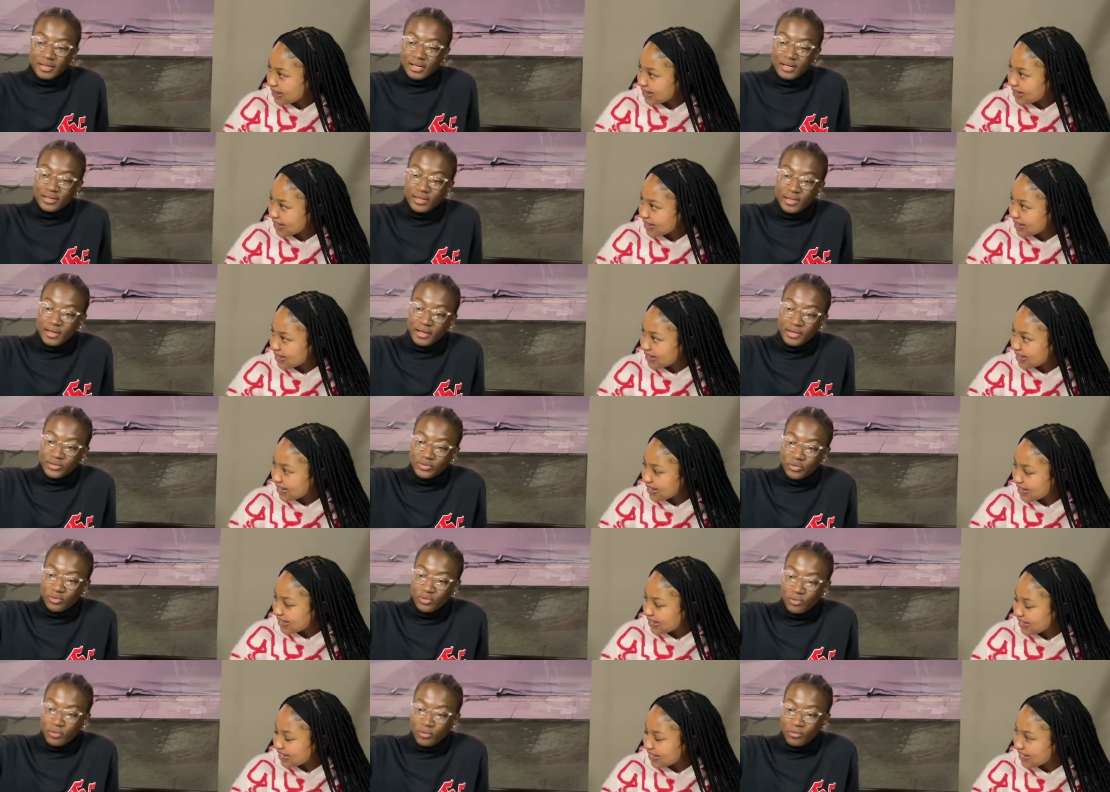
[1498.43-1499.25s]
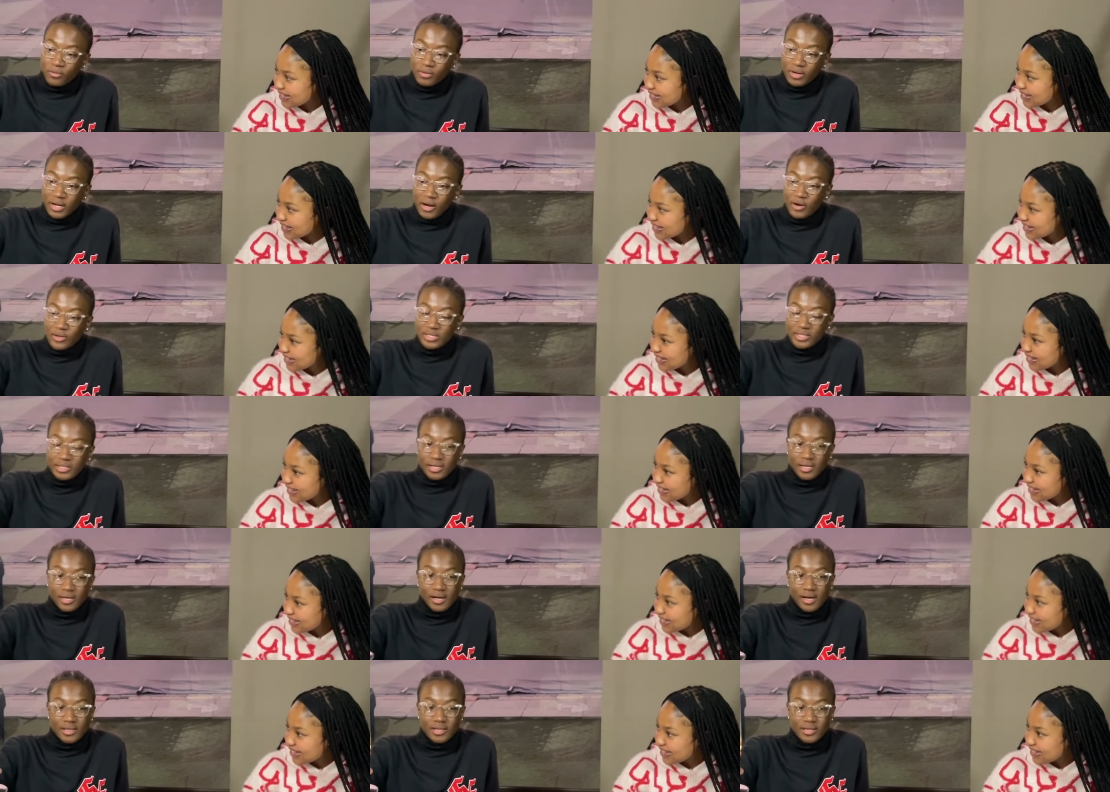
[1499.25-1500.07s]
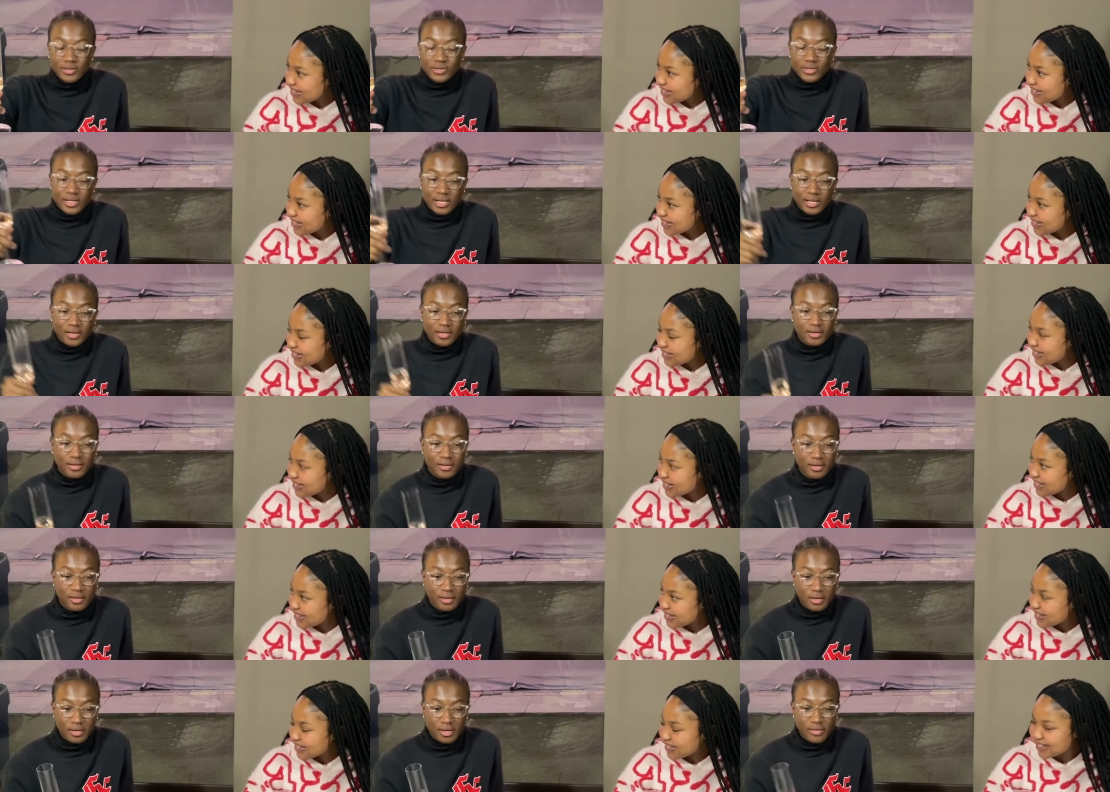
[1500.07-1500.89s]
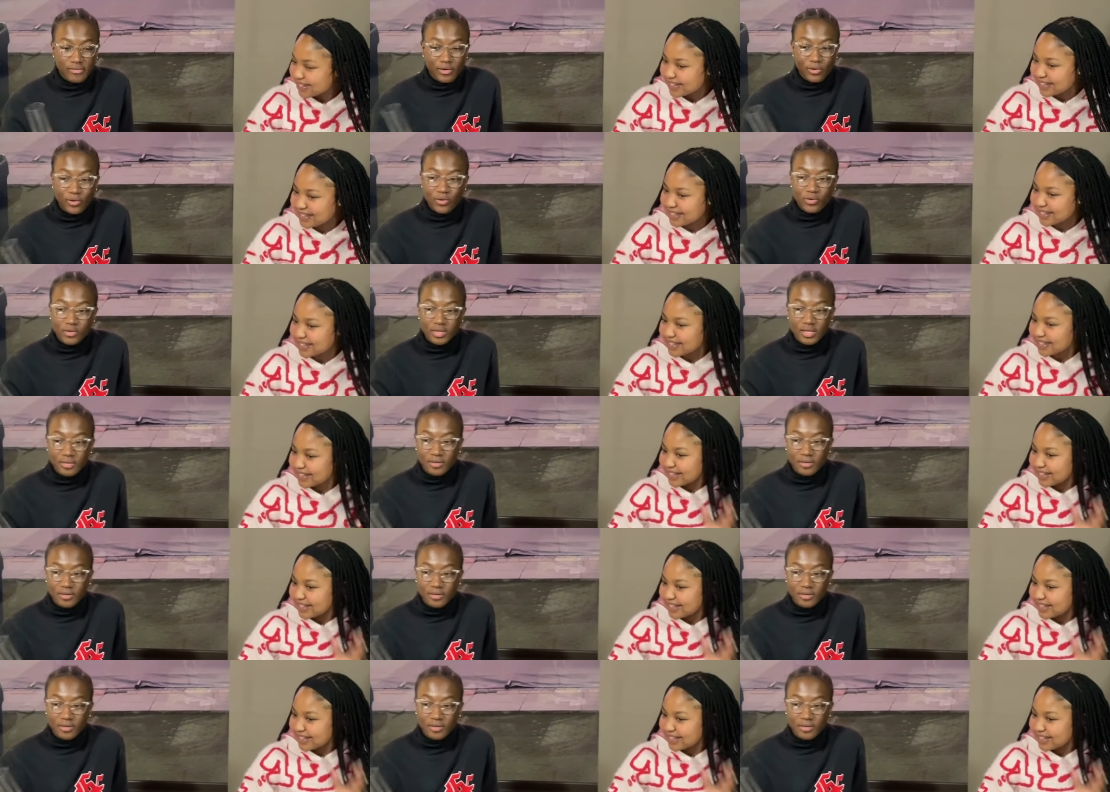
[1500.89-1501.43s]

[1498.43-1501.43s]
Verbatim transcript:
Speaker 1: Yeah, they had to go. I was in the car and then I was like, if I go with